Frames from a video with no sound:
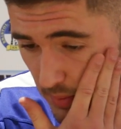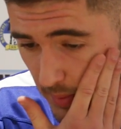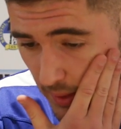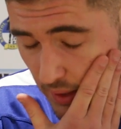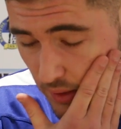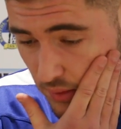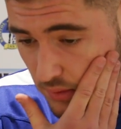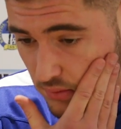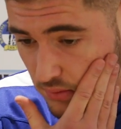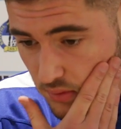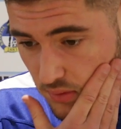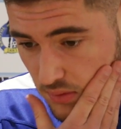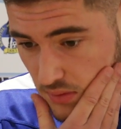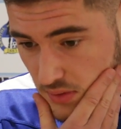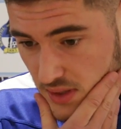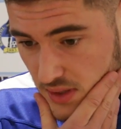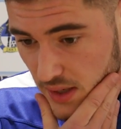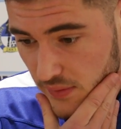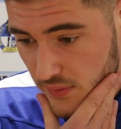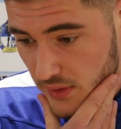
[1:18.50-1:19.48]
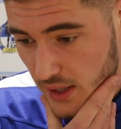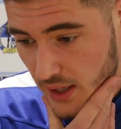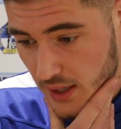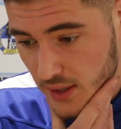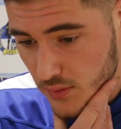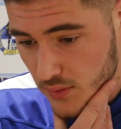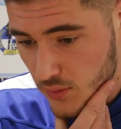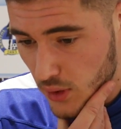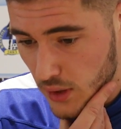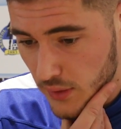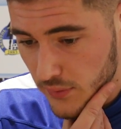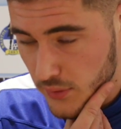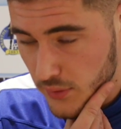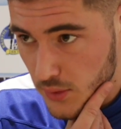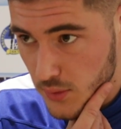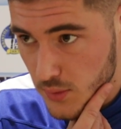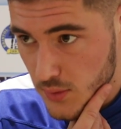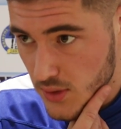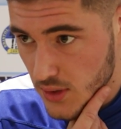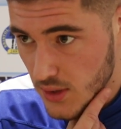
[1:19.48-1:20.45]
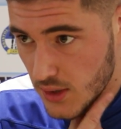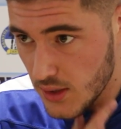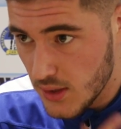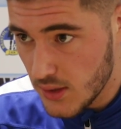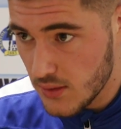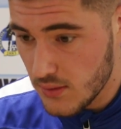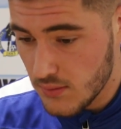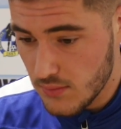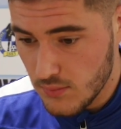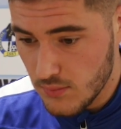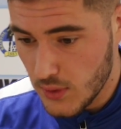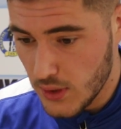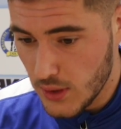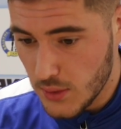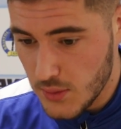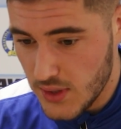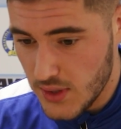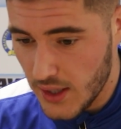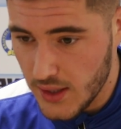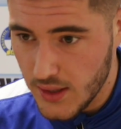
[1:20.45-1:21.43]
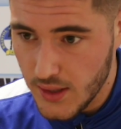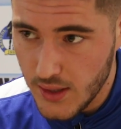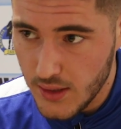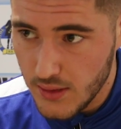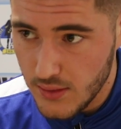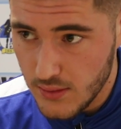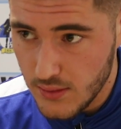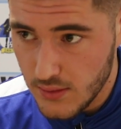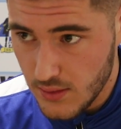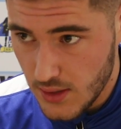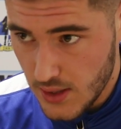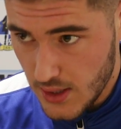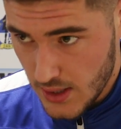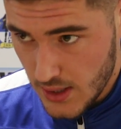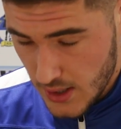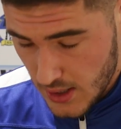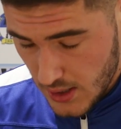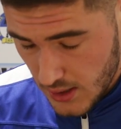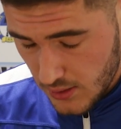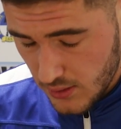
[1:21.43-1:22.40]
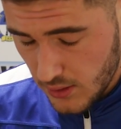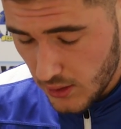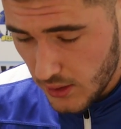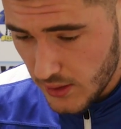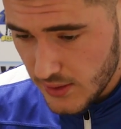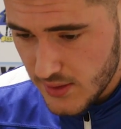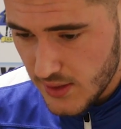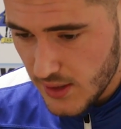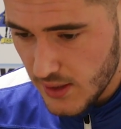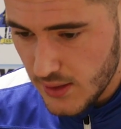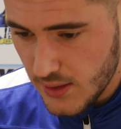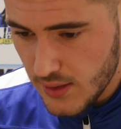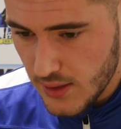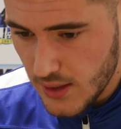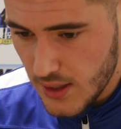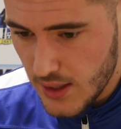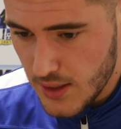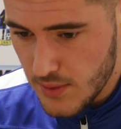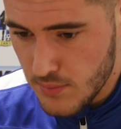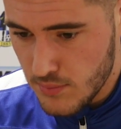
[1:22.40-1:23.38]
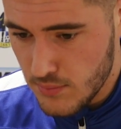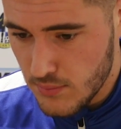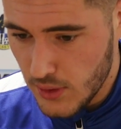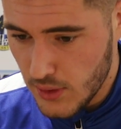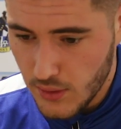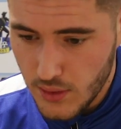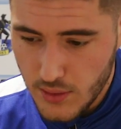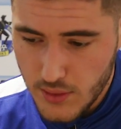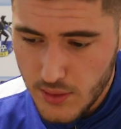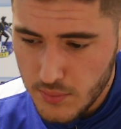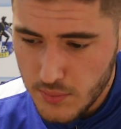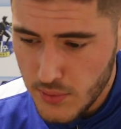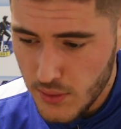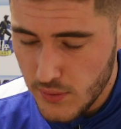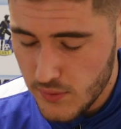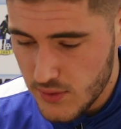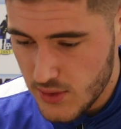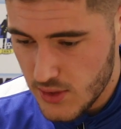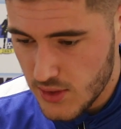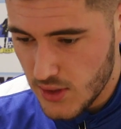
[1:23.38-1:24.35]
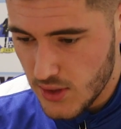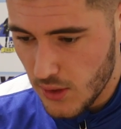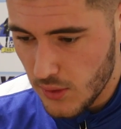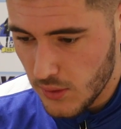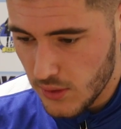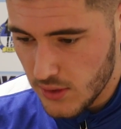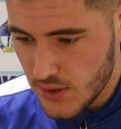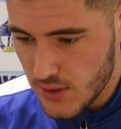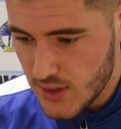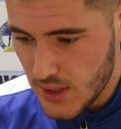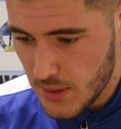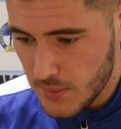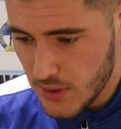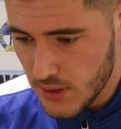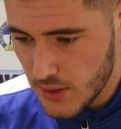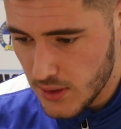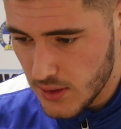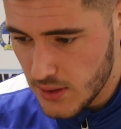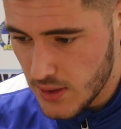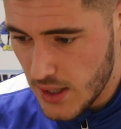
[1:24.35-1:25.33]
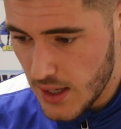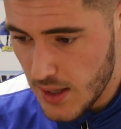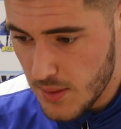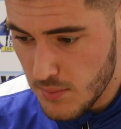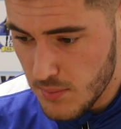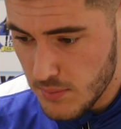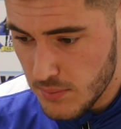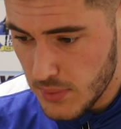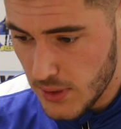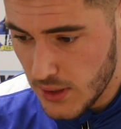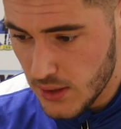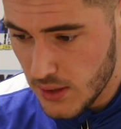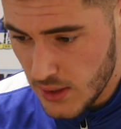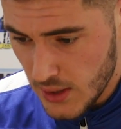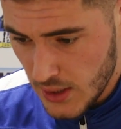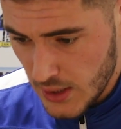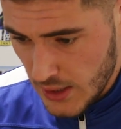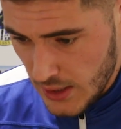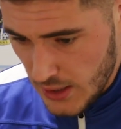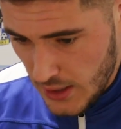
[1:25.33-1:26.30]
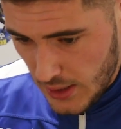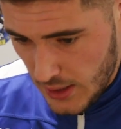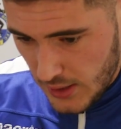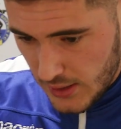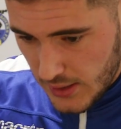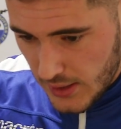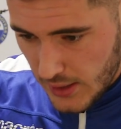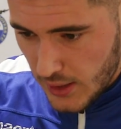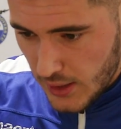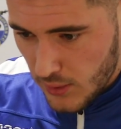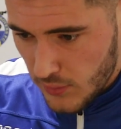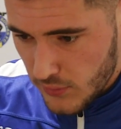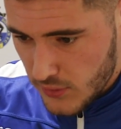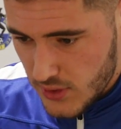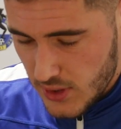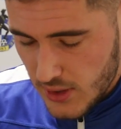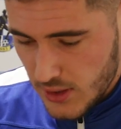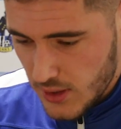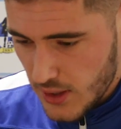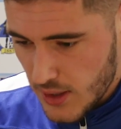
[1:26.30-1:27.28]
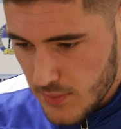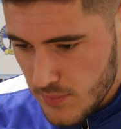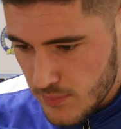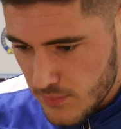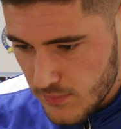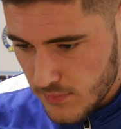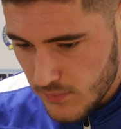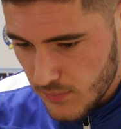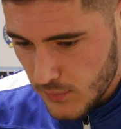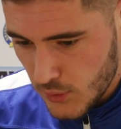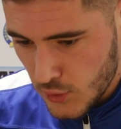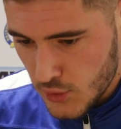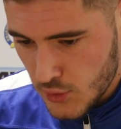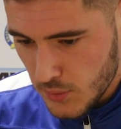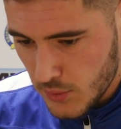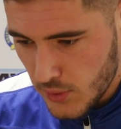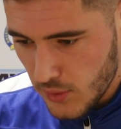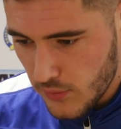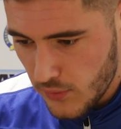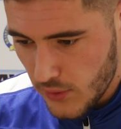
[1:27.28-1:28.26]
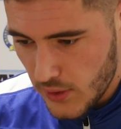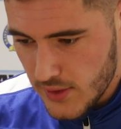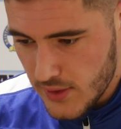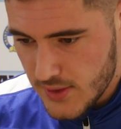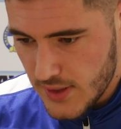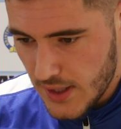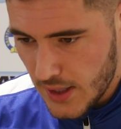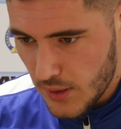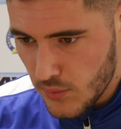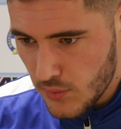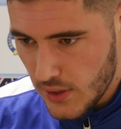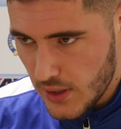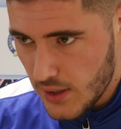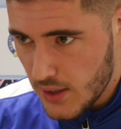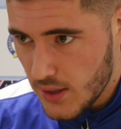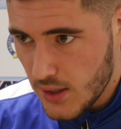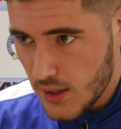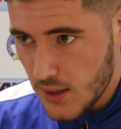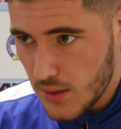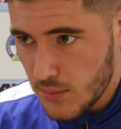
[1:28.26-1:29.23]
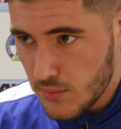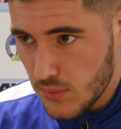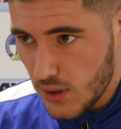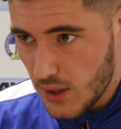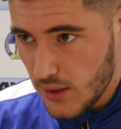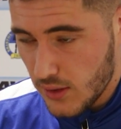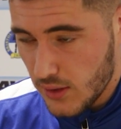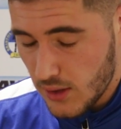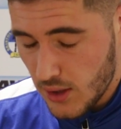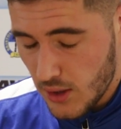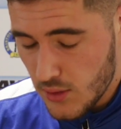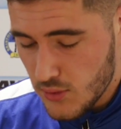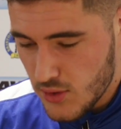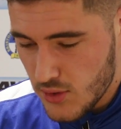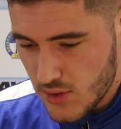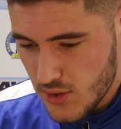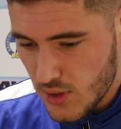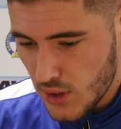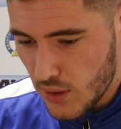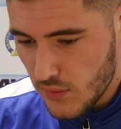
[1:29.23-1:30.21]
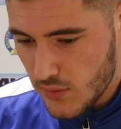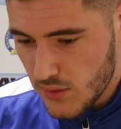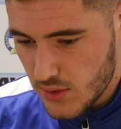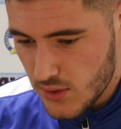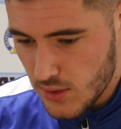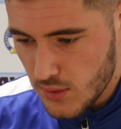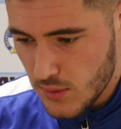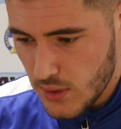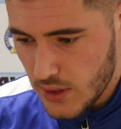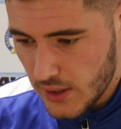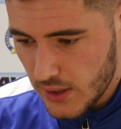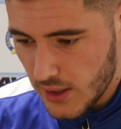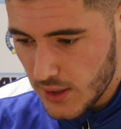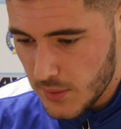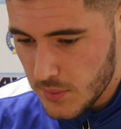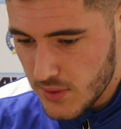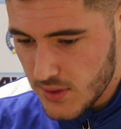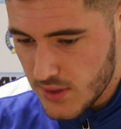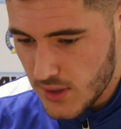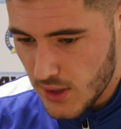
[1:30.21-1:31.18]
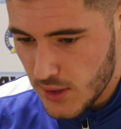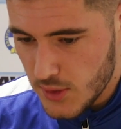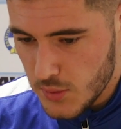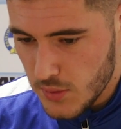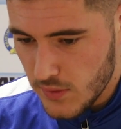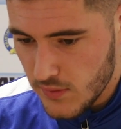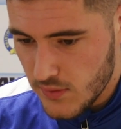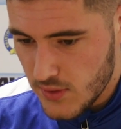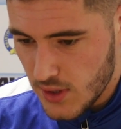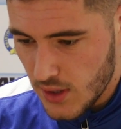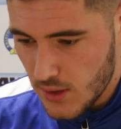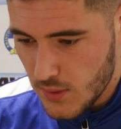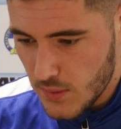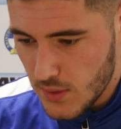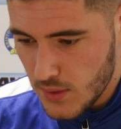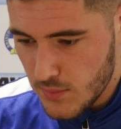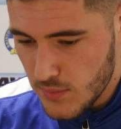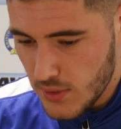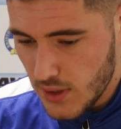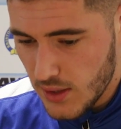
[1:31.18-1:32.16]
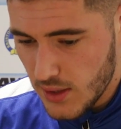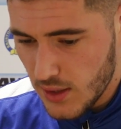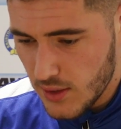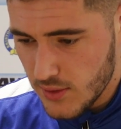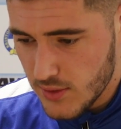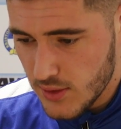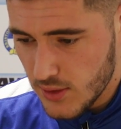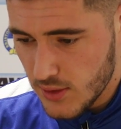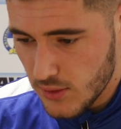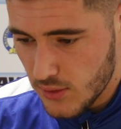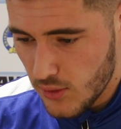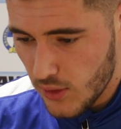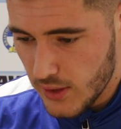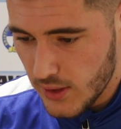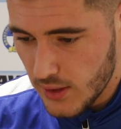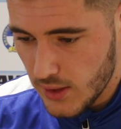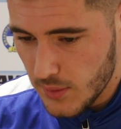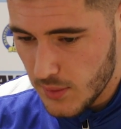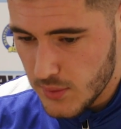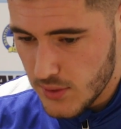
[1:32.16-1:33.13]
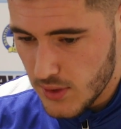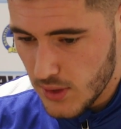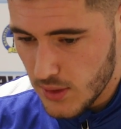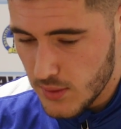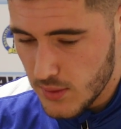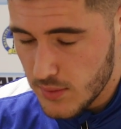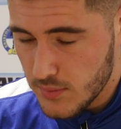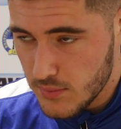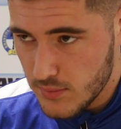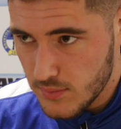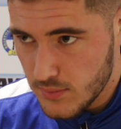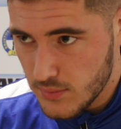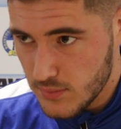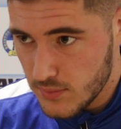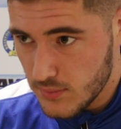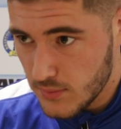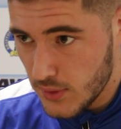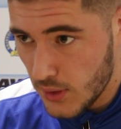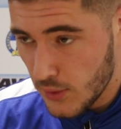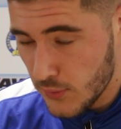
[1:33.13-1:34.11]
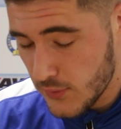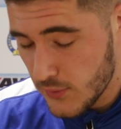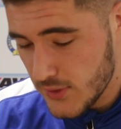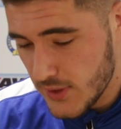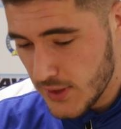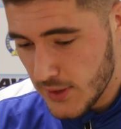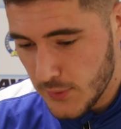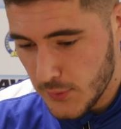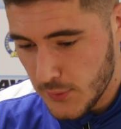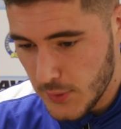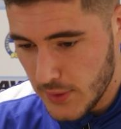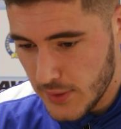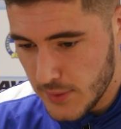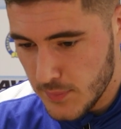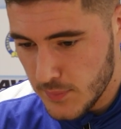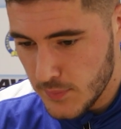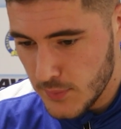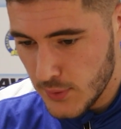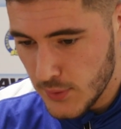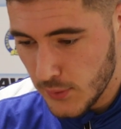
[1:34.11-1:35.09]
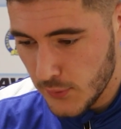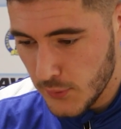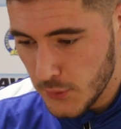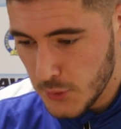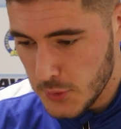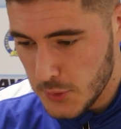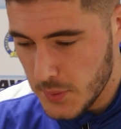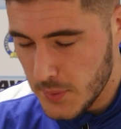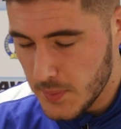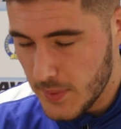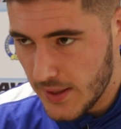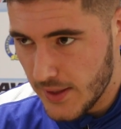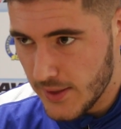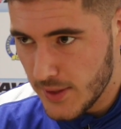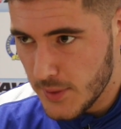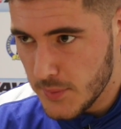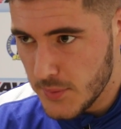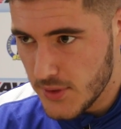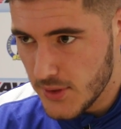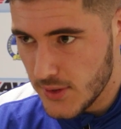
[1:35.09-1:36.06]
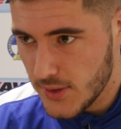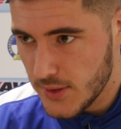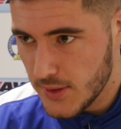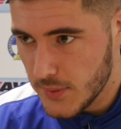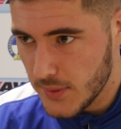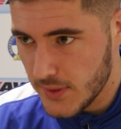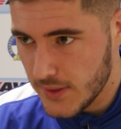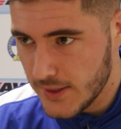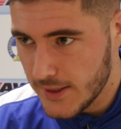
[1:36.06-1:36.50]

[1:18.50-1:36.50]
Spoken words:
about 7, 8, right through to when I was 18, 19, and I moved to Stoke in the summer. Yeah, no, obviously, we've got some good friends down there. Like, the coaching staff are still keep in touch with. So, yeah, no, it's a great club. So, obviously, if we look forward to be playing them soon anyway.